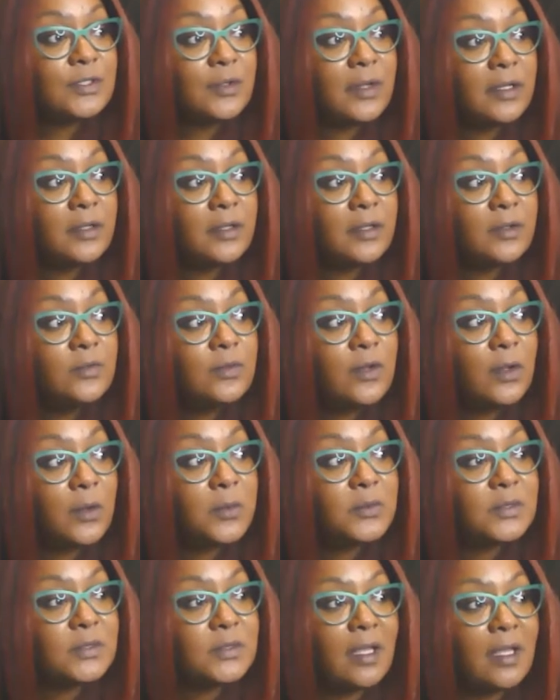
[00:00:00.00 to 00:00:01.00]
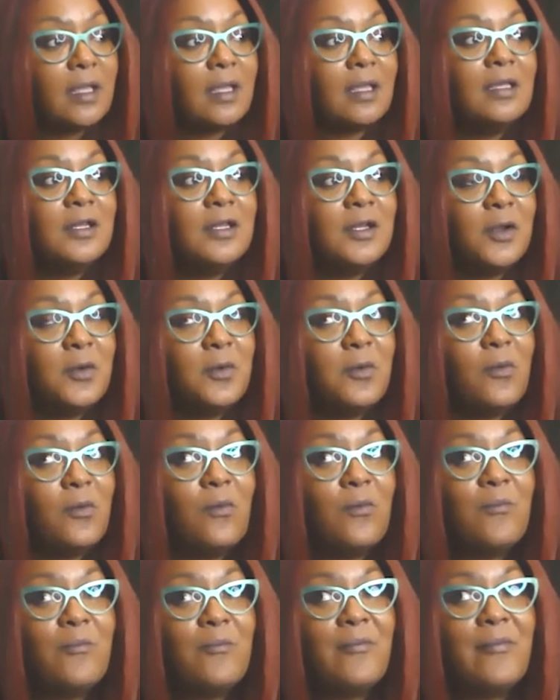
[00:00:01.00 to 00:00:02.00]
so who knows, like, you
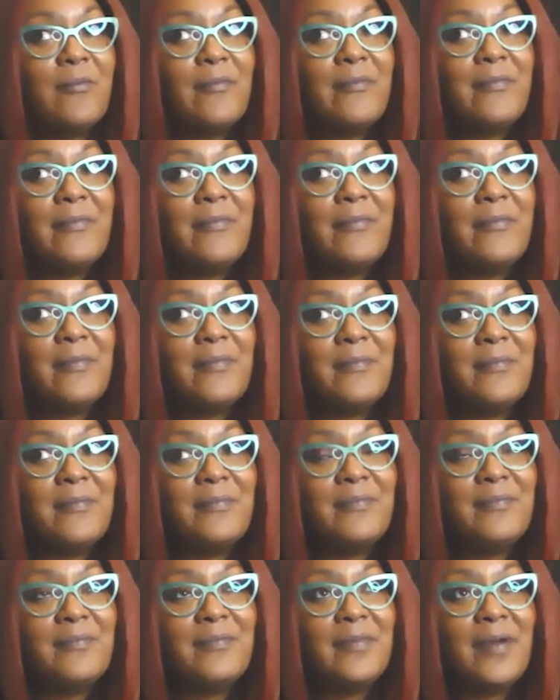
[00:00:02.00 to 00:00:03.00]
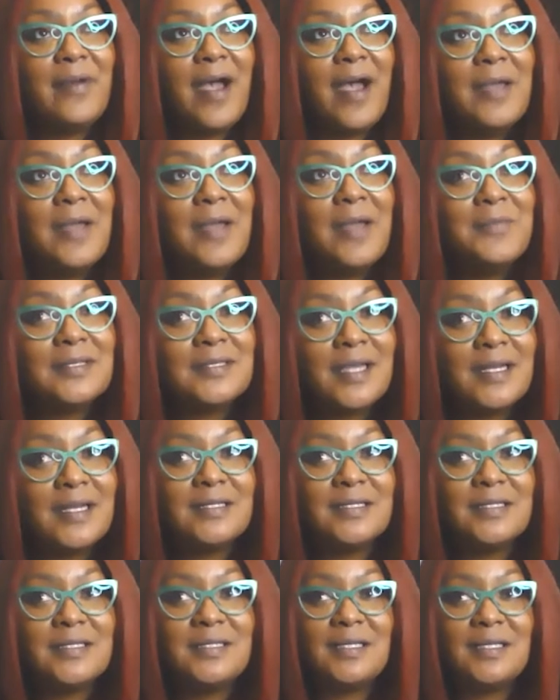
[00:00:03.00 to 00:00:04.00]
know, I'm
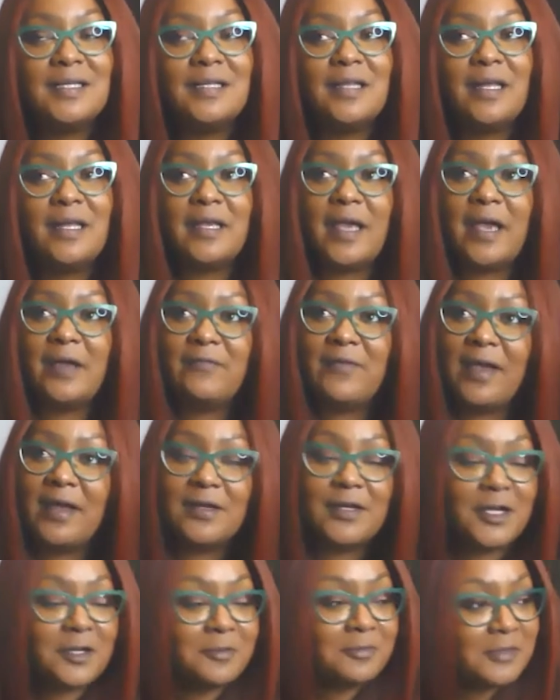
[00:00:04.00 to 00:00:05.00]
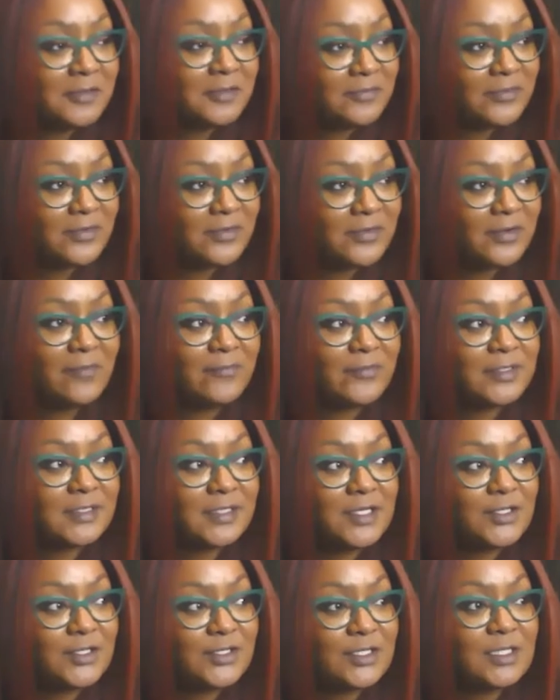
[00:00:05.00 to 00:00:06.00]
excited to see like I've had a couple of other
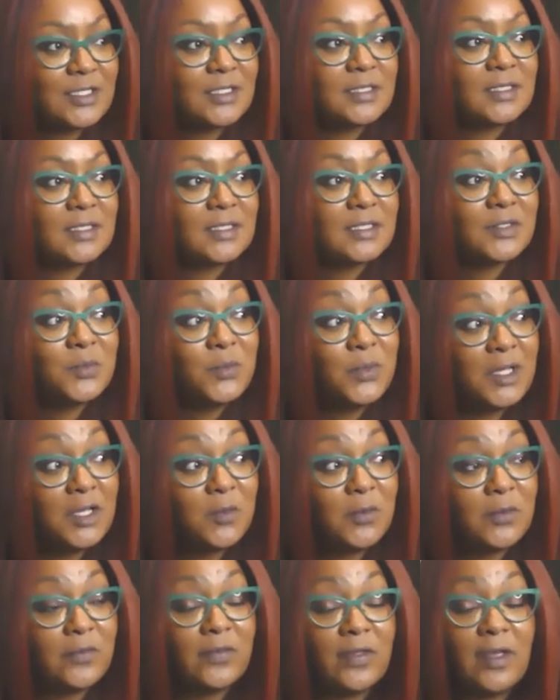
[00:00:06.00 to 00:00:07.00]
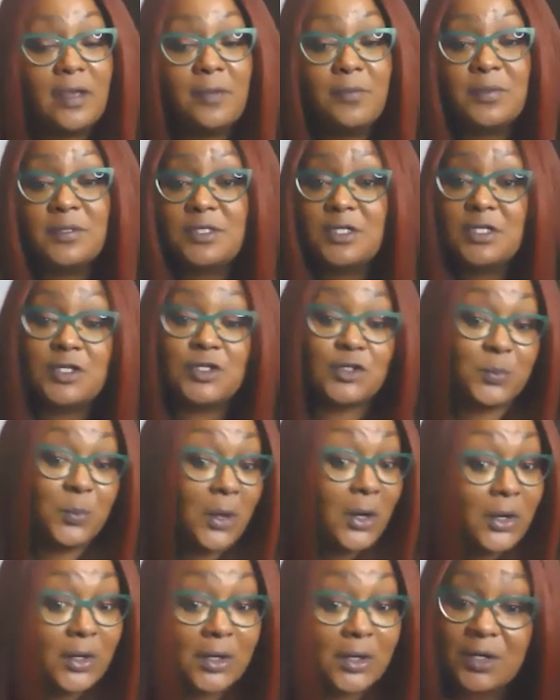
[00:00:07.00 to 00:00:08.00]
conversations this week with like potential
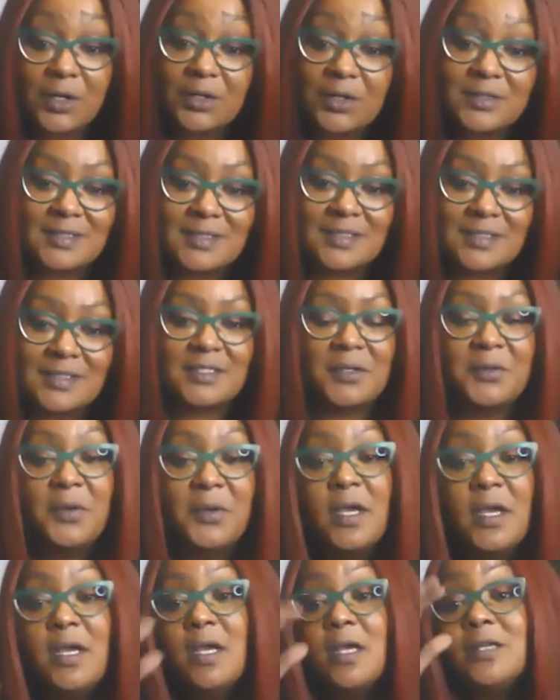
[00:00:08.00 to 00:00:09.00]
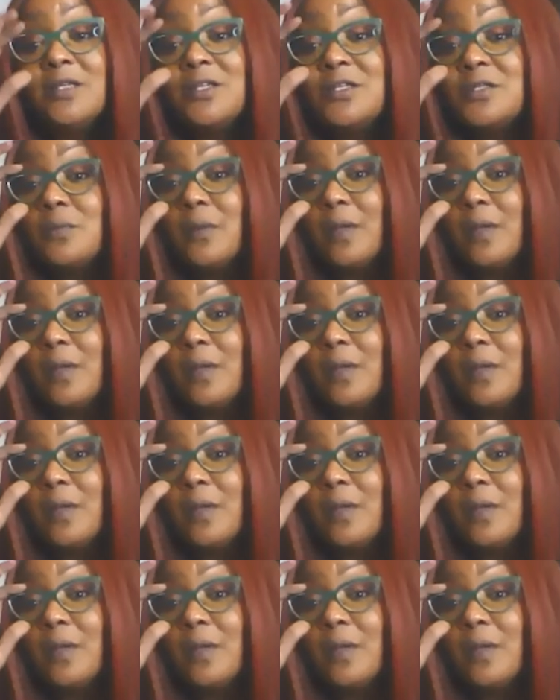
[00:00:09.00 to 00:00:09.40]
partners and so just